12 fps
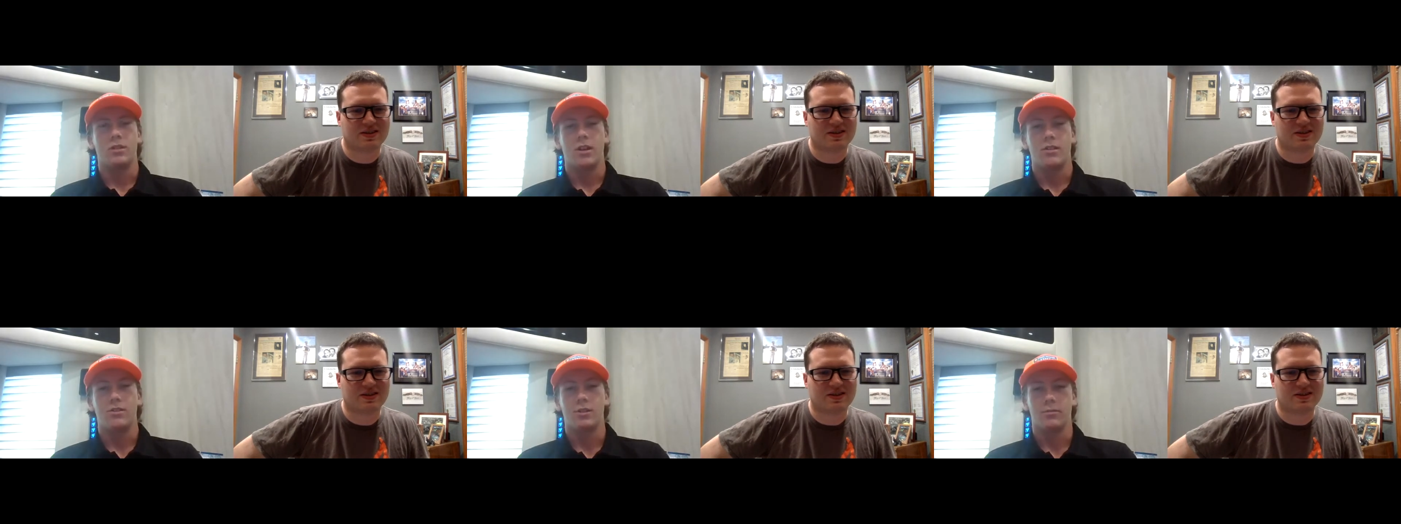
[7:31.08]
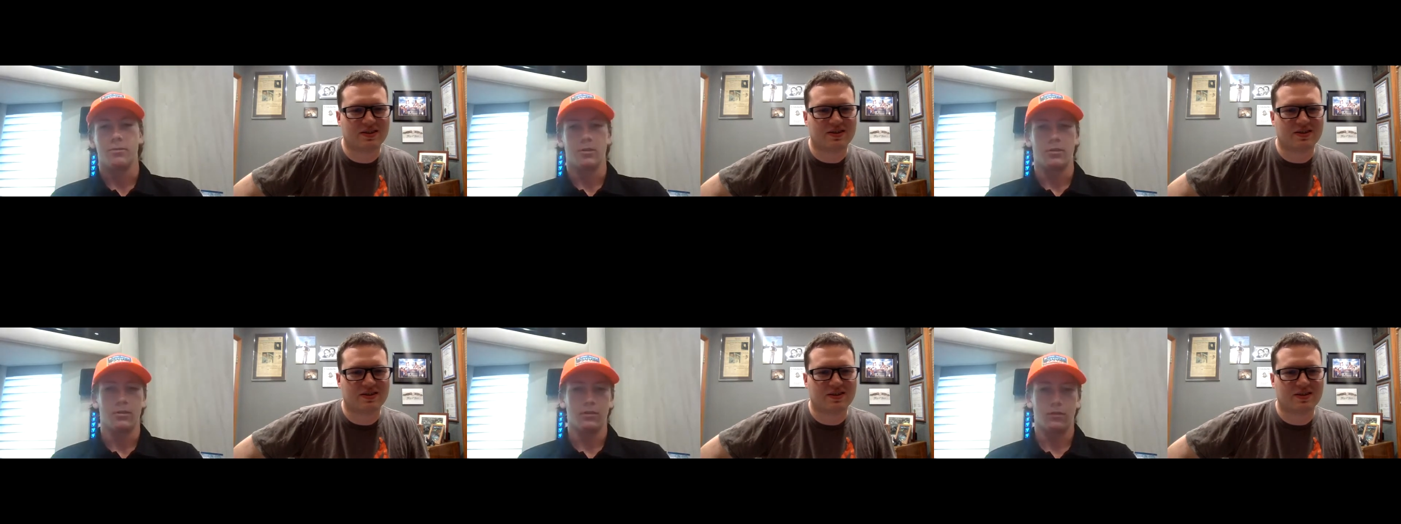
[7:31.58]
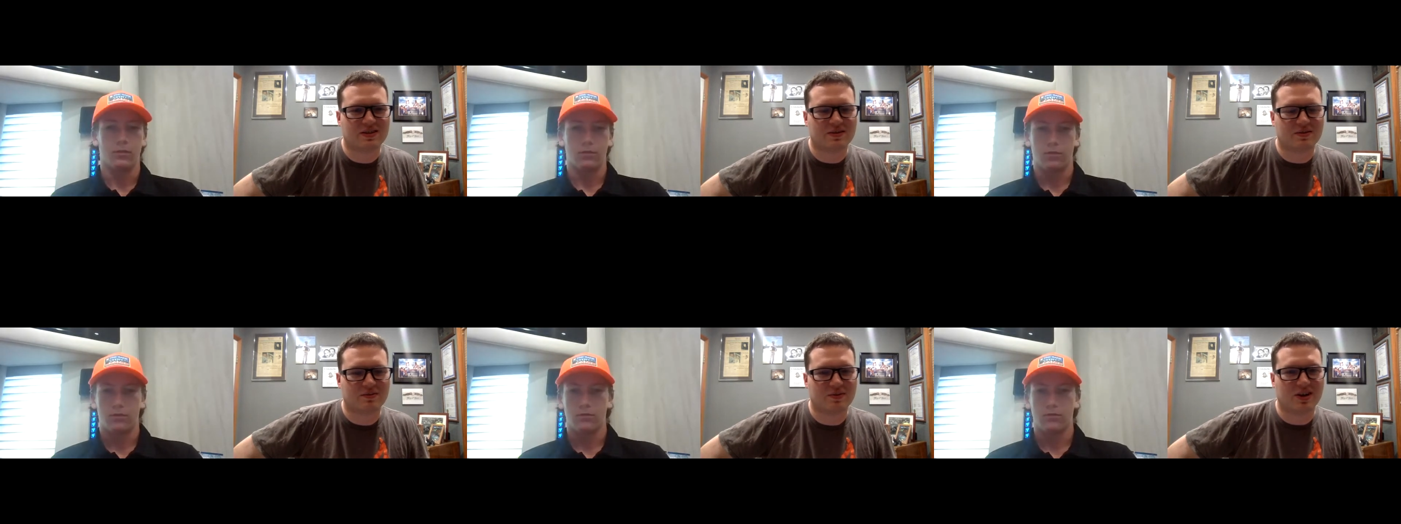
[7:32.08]
Speaker 1: kite surfing.
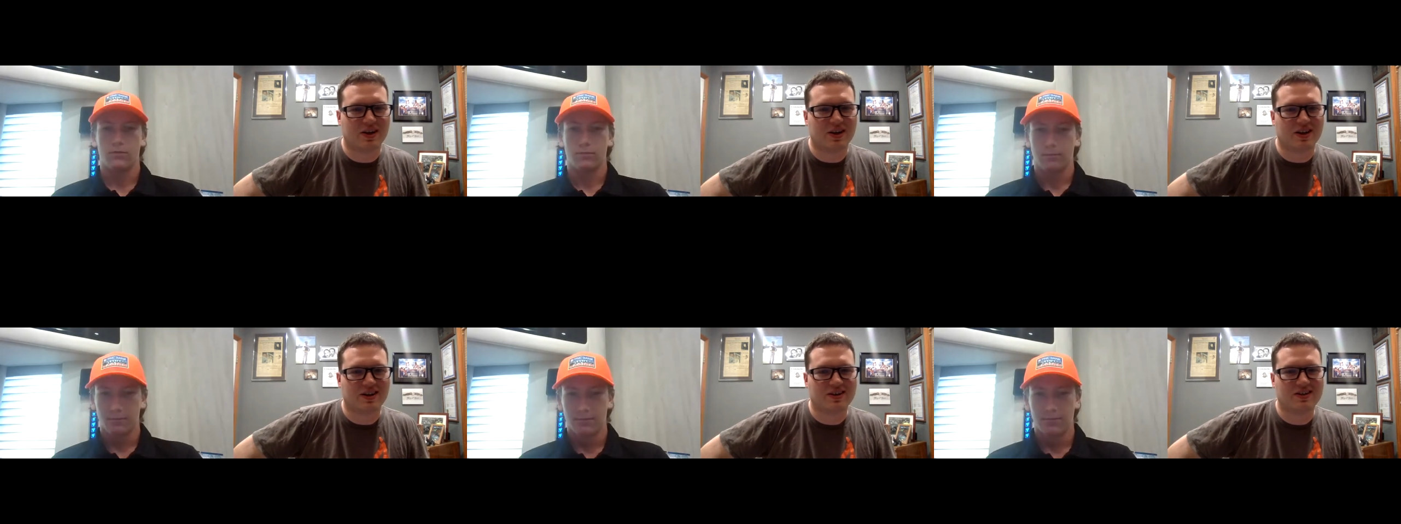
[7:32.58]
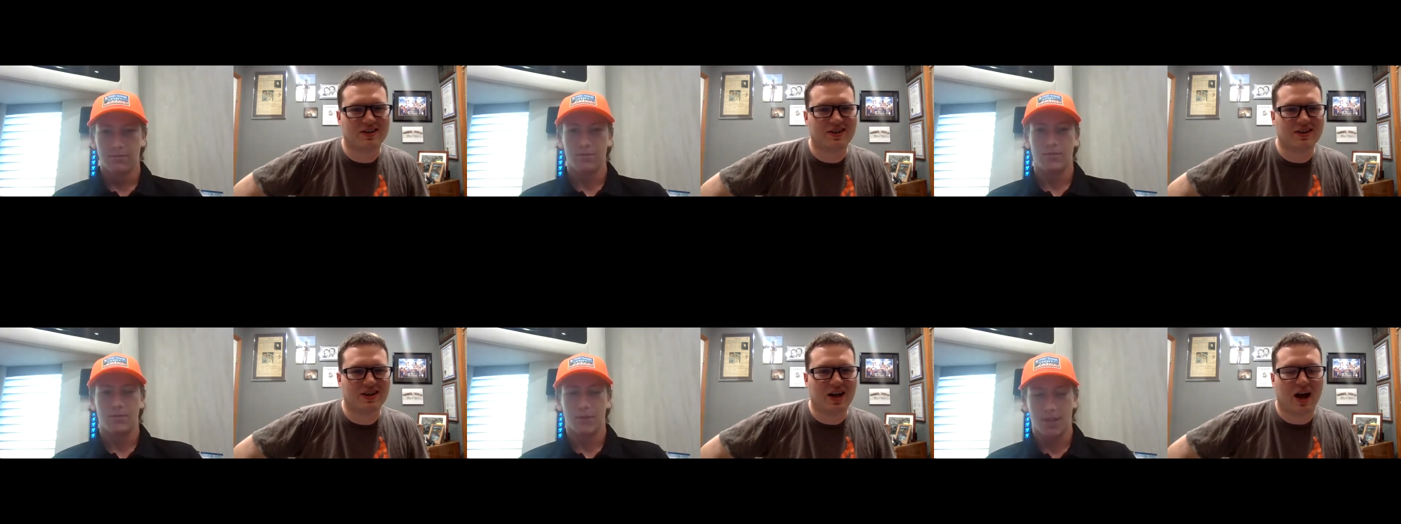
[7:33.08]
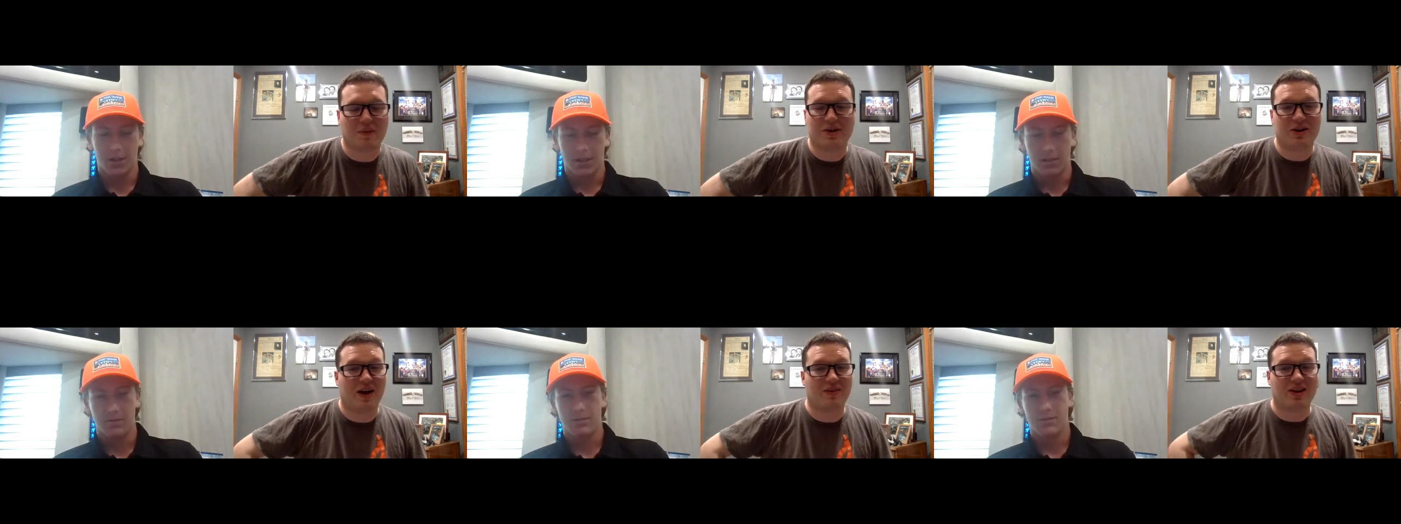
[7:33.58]
Speaker 2: Really? Yeah. I mean,
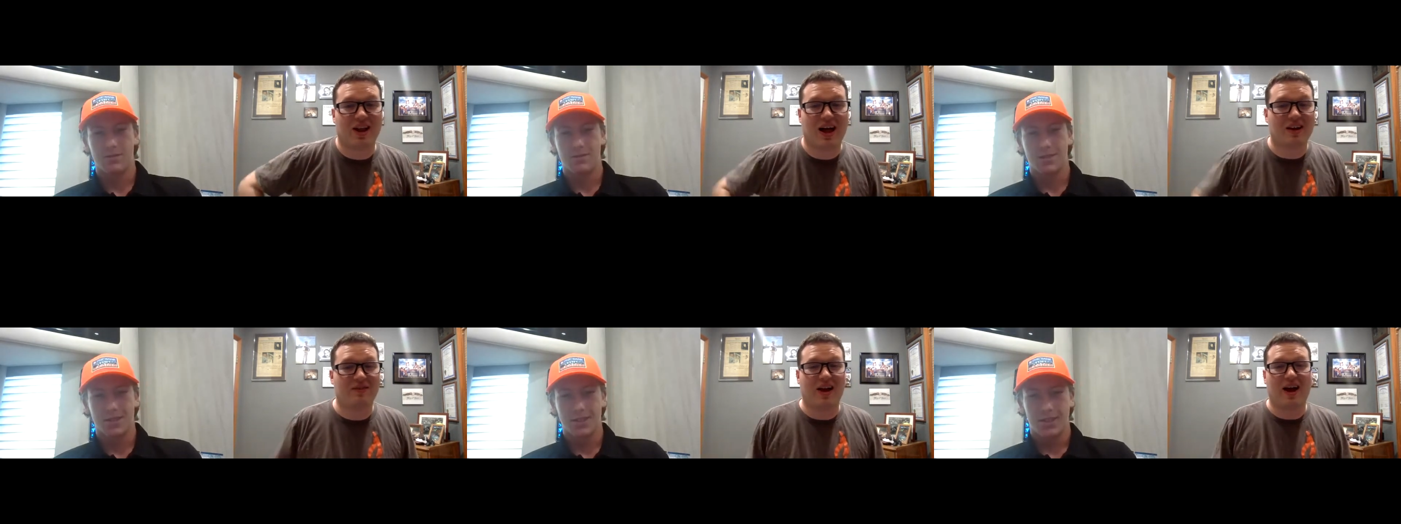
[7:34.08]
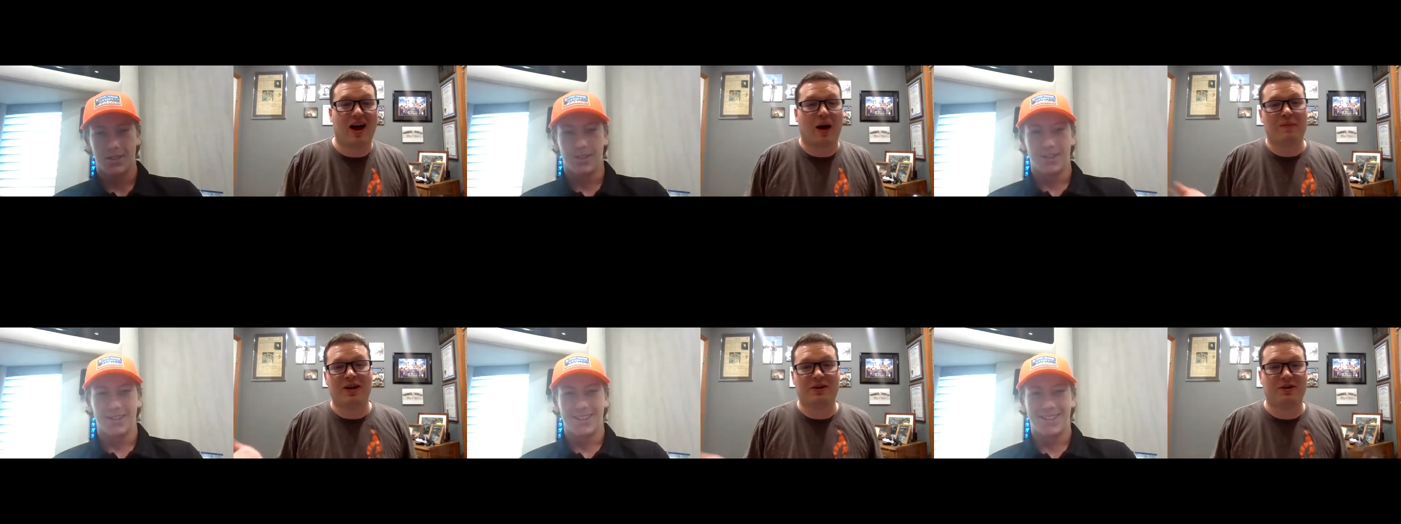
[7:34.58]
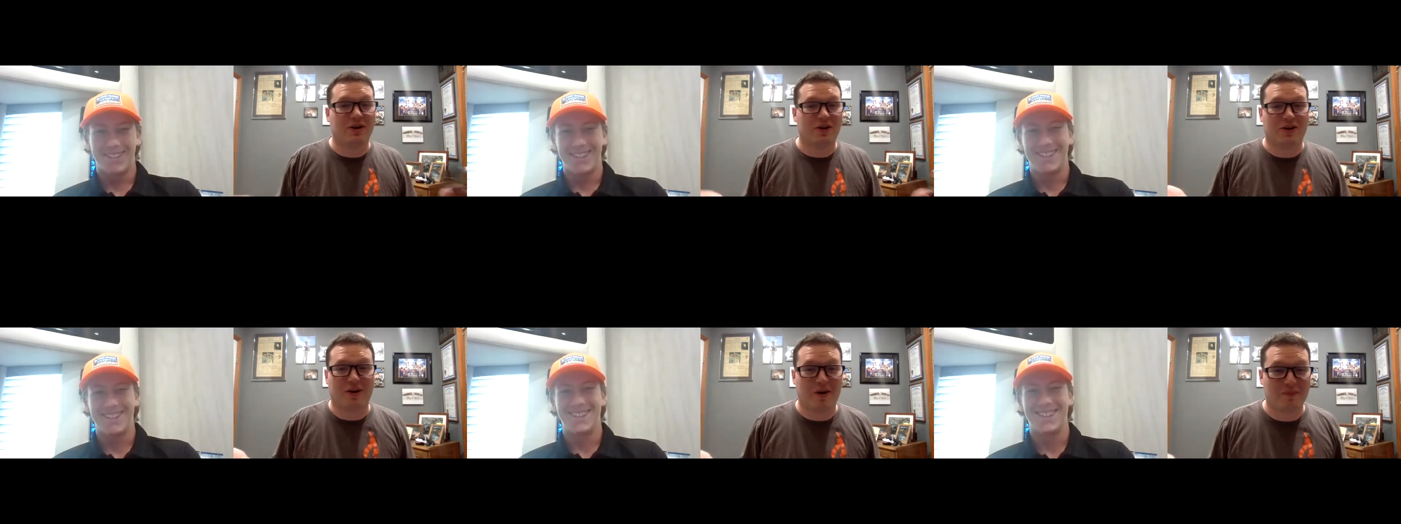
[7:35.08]
you have a lot of that. I mean,
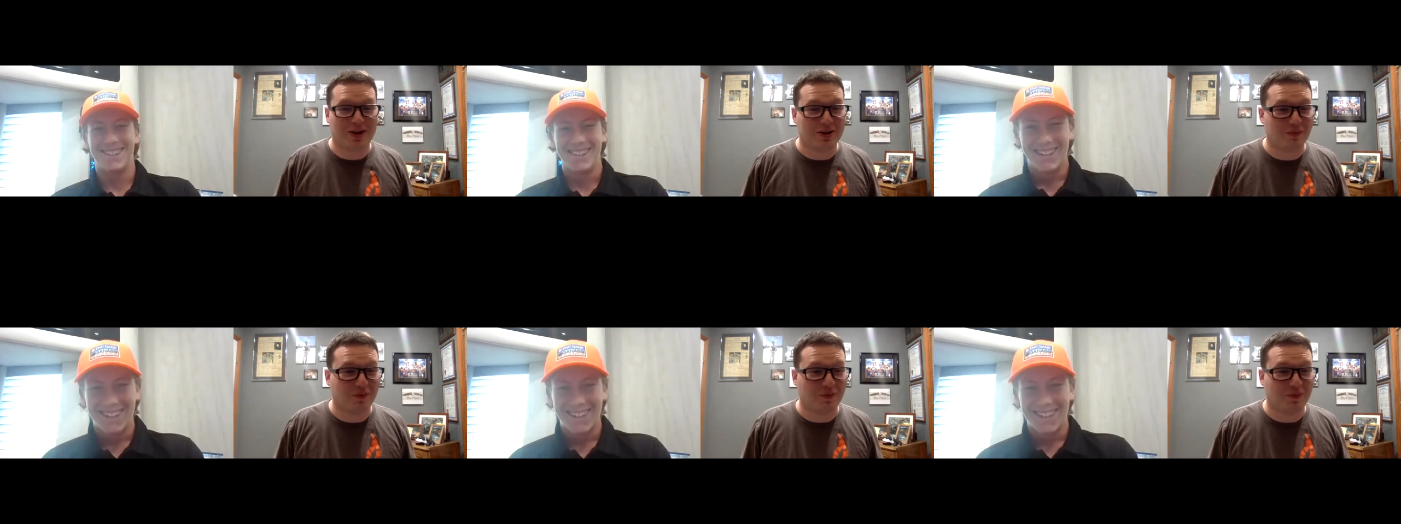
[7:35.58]
here, I mean,